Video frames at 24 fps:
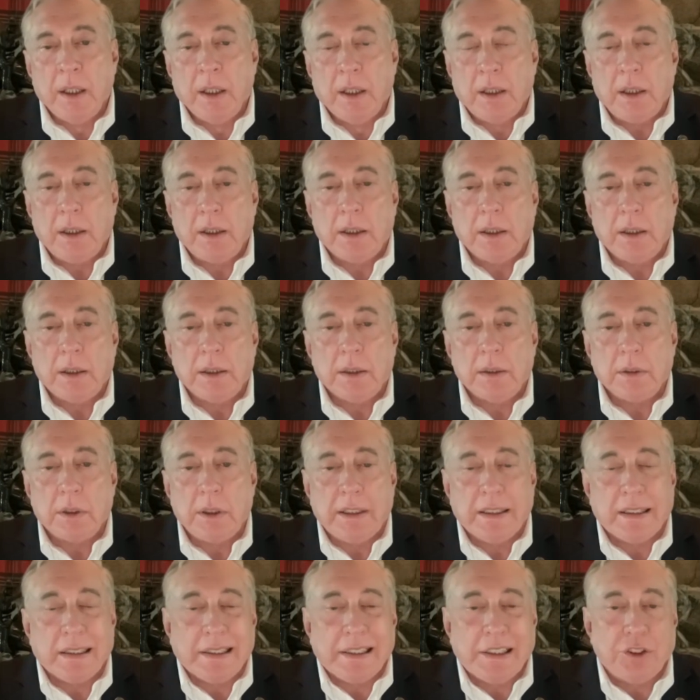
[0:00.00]
At
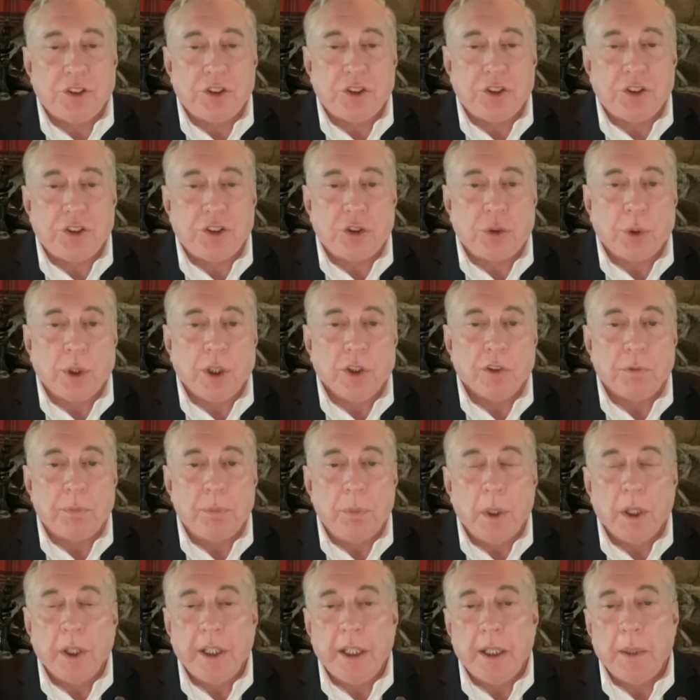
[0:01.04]
least 12
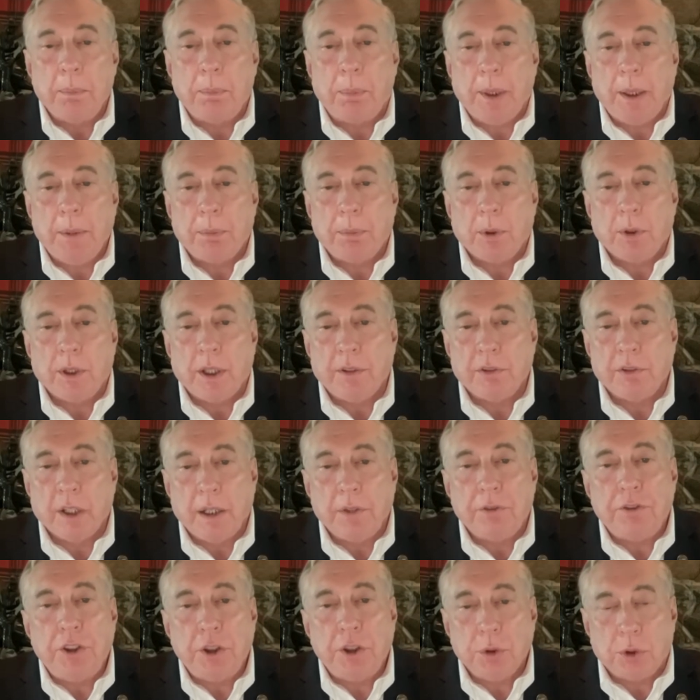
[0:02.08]
million people have
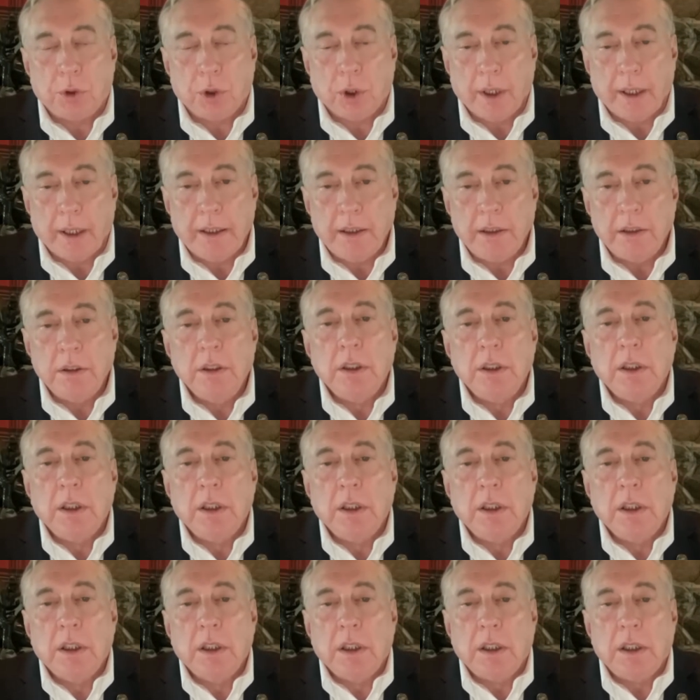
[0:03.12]
left Ukraine.
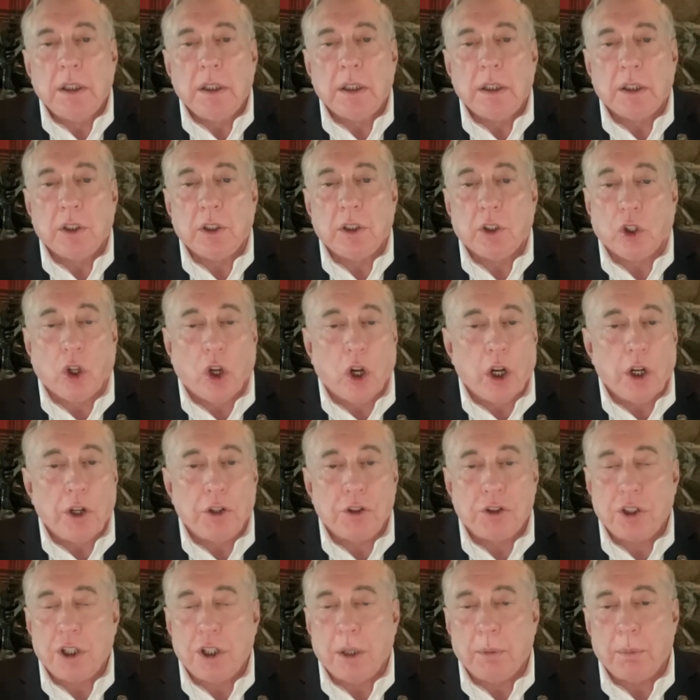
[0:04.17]

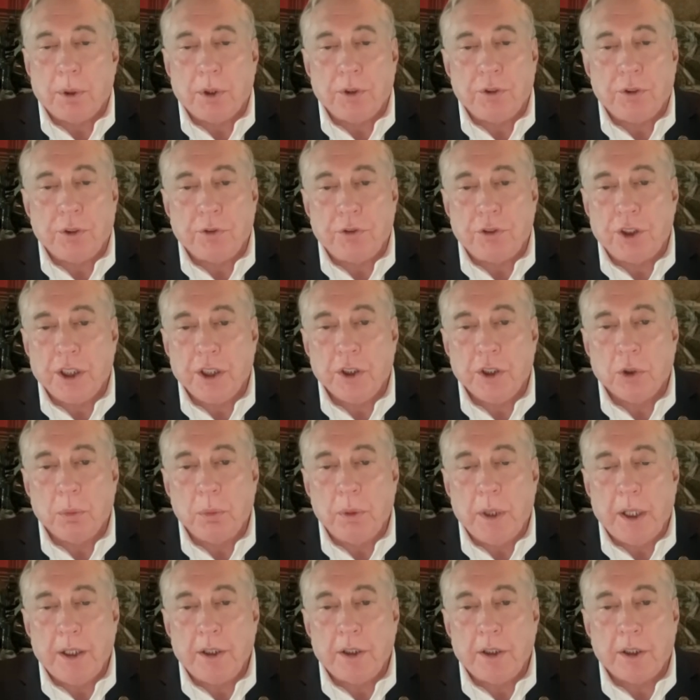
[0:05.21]
Large numbers of single
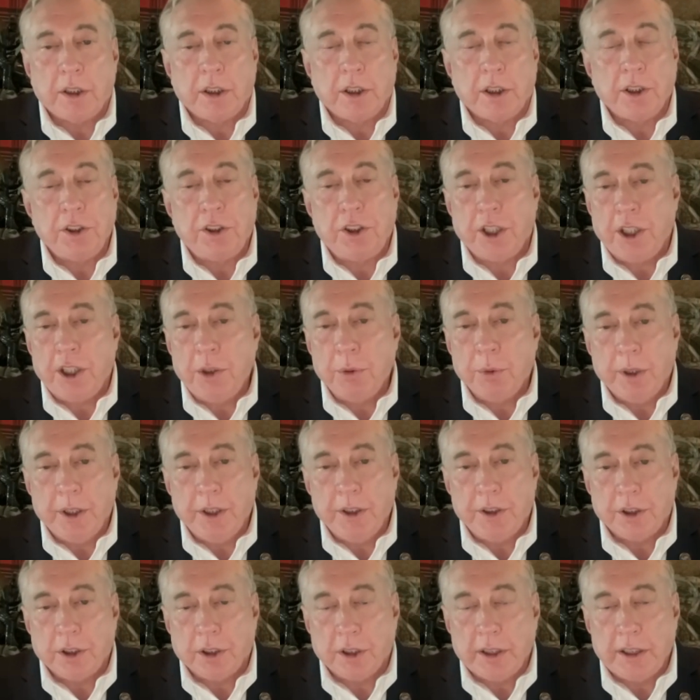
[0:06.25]
men are continuing
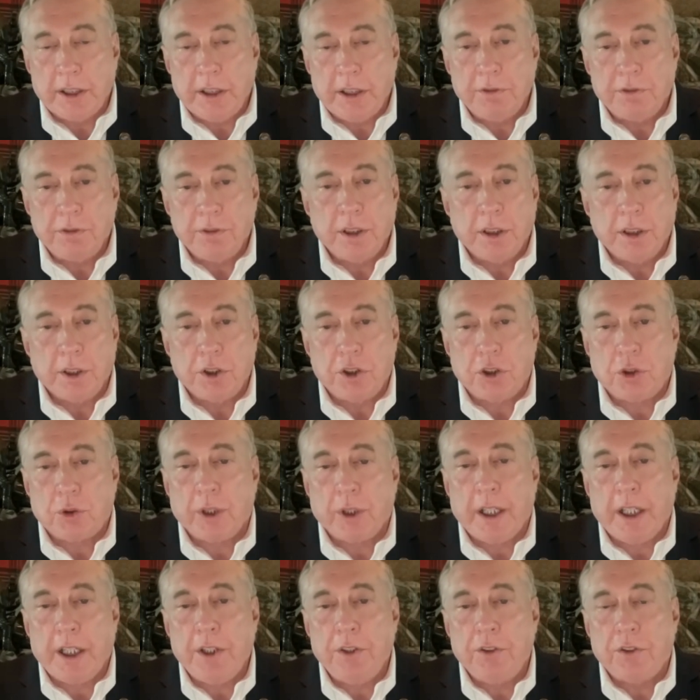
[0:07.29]
to leave. There are
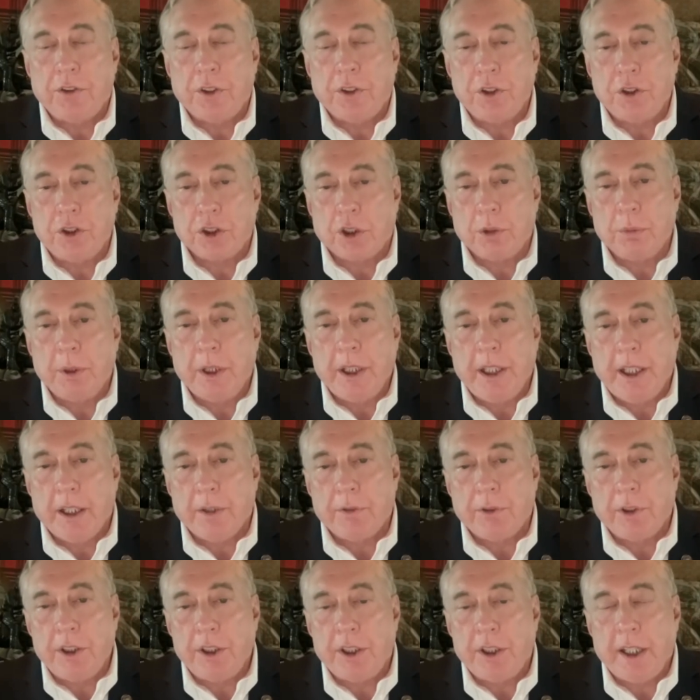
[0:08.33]
trains in Germany
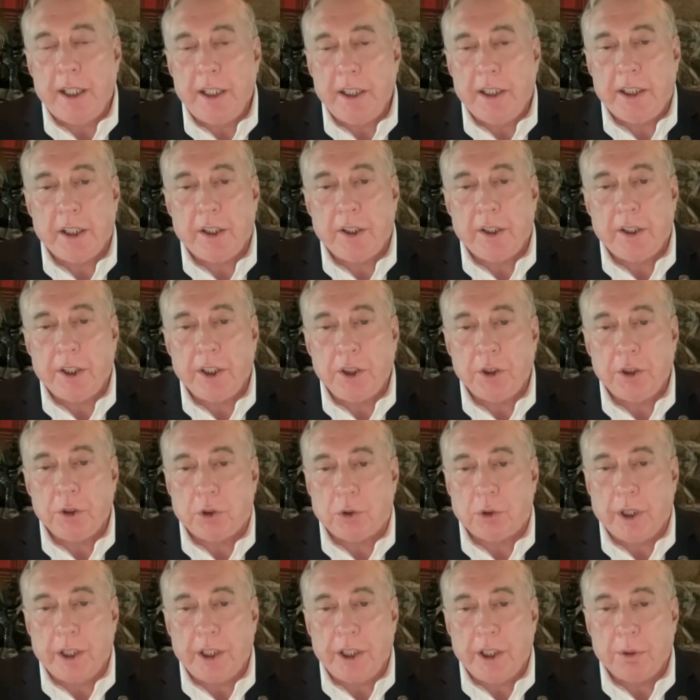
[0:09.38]
every day carrying
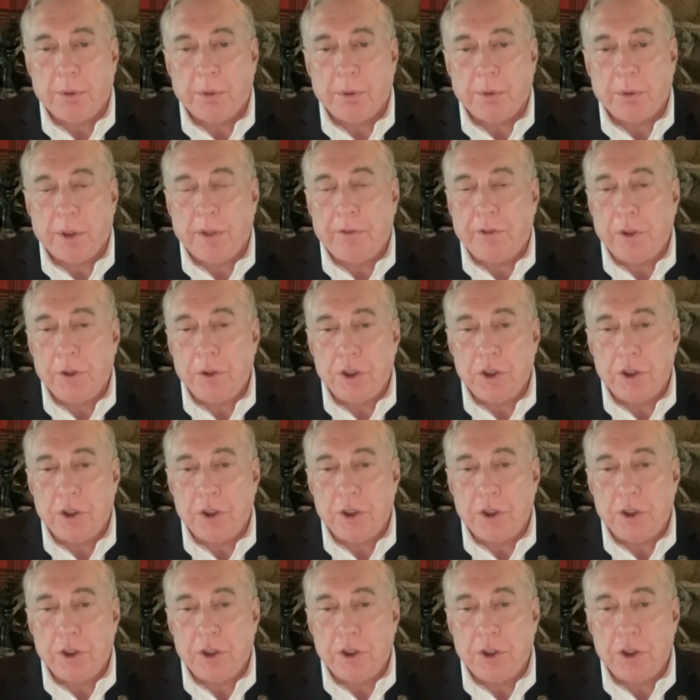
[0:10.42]
Ukrainian refugees, and
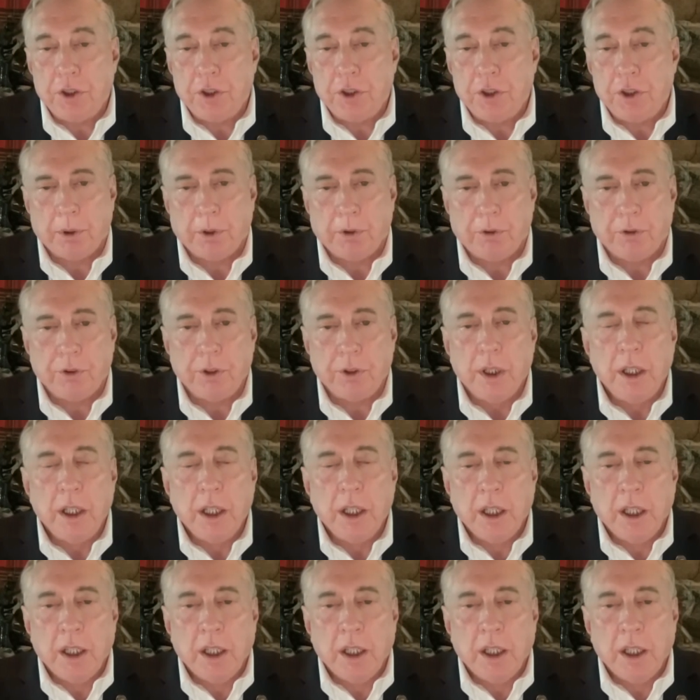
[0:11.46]
there are huge numbers